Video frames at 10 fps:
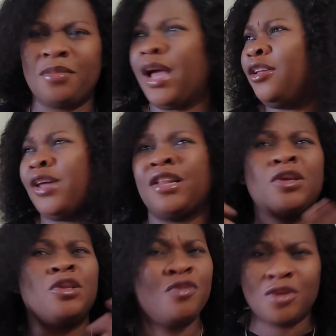I
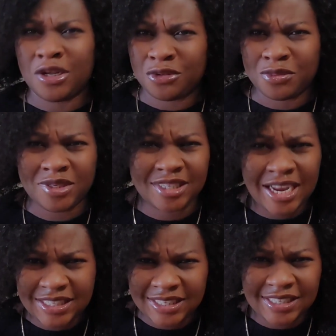don't even know how to
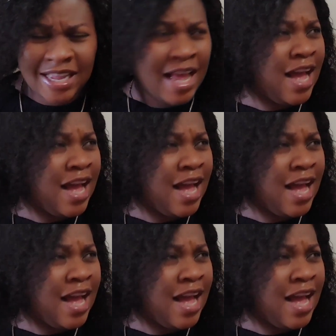recite it.